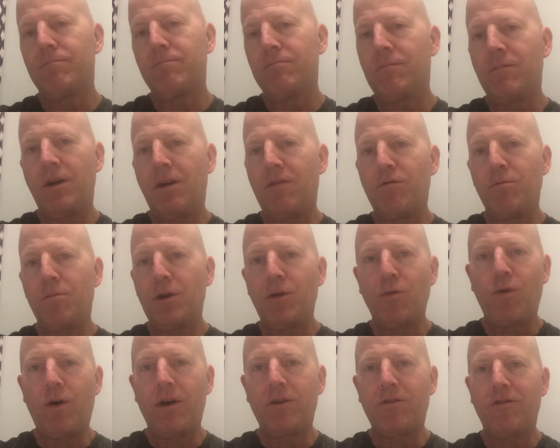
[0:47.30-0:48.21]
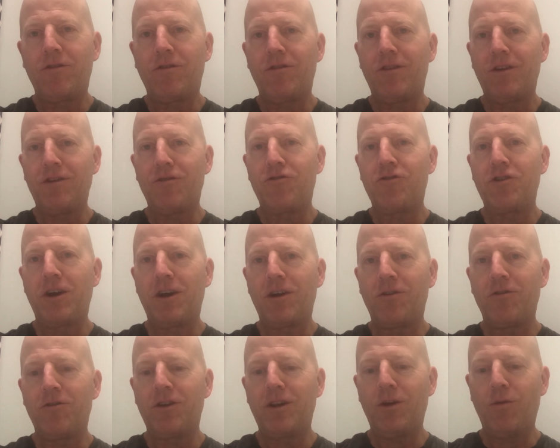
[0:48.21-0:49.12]
everybody watches these
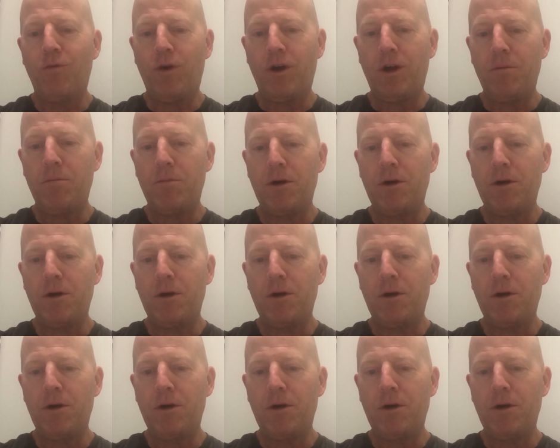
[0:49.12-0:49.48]
channels anyway.